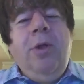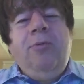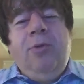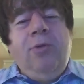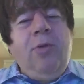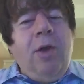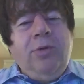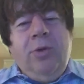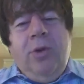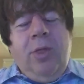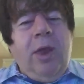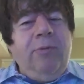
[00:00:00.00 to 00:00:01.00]

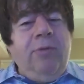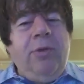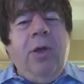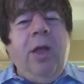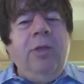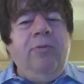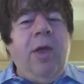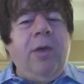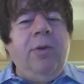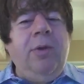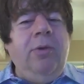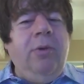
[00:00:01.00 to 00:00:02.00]
infrastructure or a lot of other kinds of
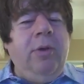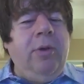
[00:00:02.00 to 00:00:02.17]
equities you